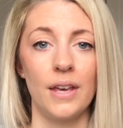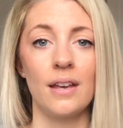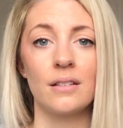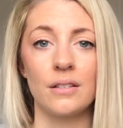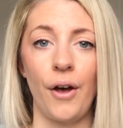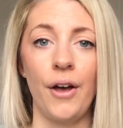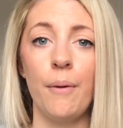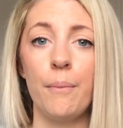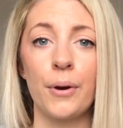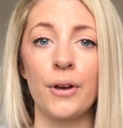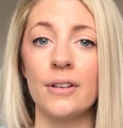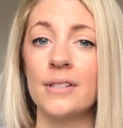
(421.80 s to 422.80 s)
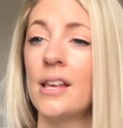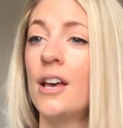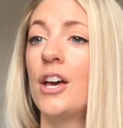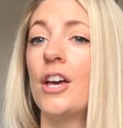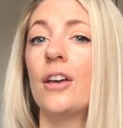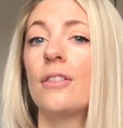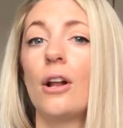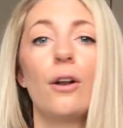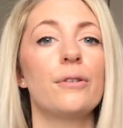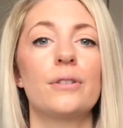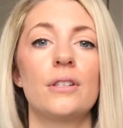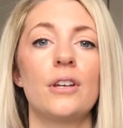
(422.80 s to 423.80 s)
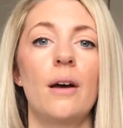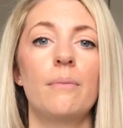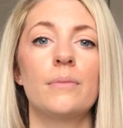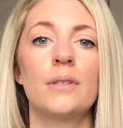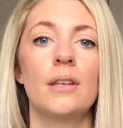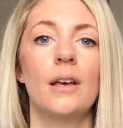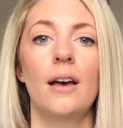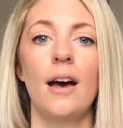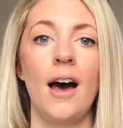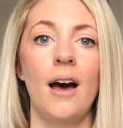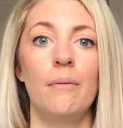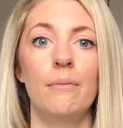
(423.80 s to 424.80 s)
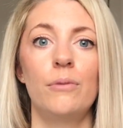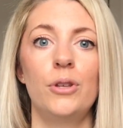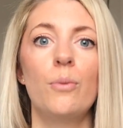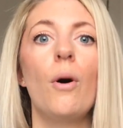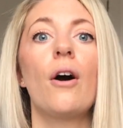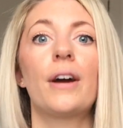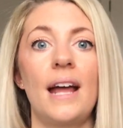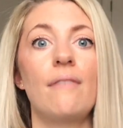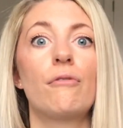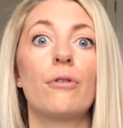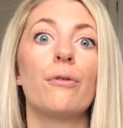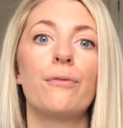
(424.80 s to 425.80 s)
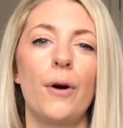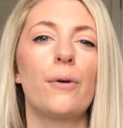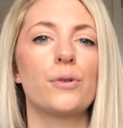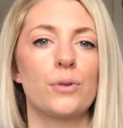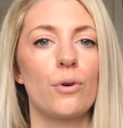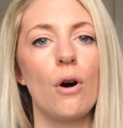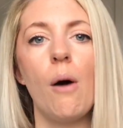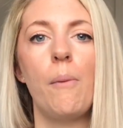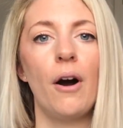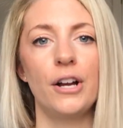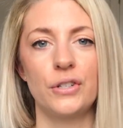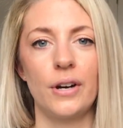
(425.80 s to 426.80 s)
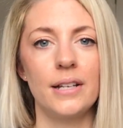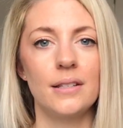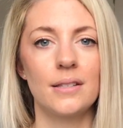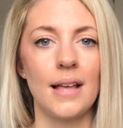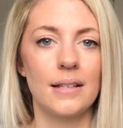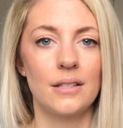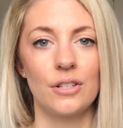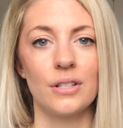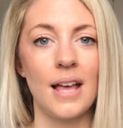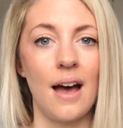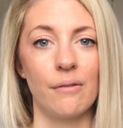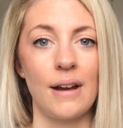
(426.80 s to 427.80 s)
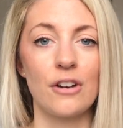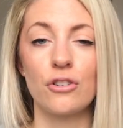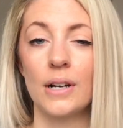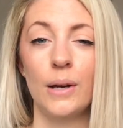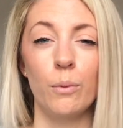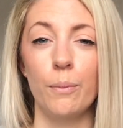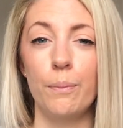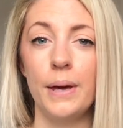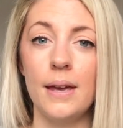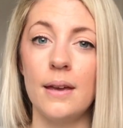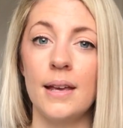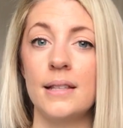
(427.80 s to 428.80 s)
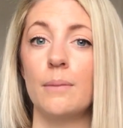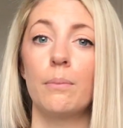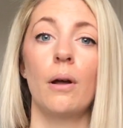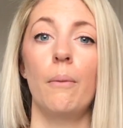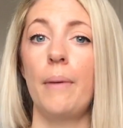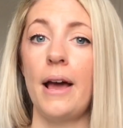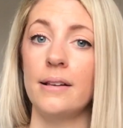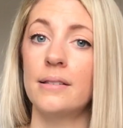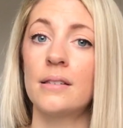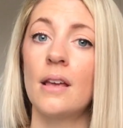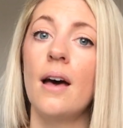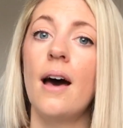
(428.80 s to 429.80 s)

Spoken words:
vegan diet, because lots of the times you are going to have a real focus on carbohydrates. That's just how naturally it would be eating plant-based,